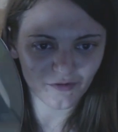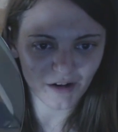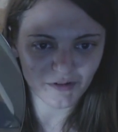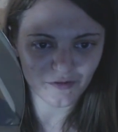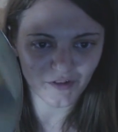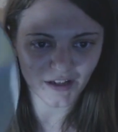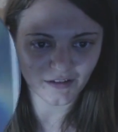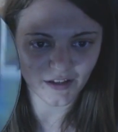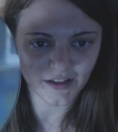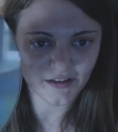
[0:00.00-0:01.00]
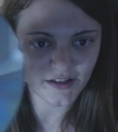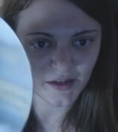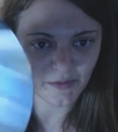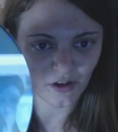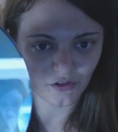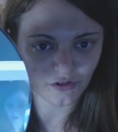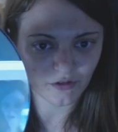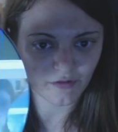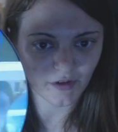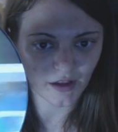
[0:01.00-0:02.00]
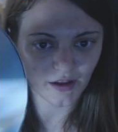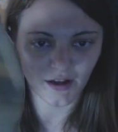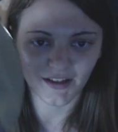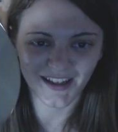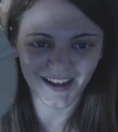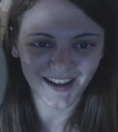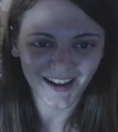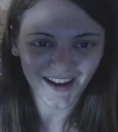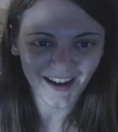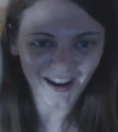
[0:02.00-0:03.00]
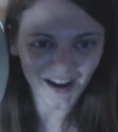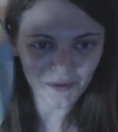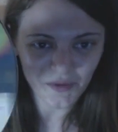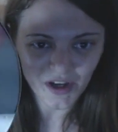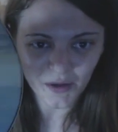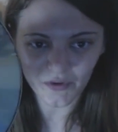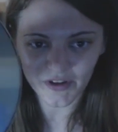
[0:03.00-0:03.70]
very faintly. You can see me on screen right there.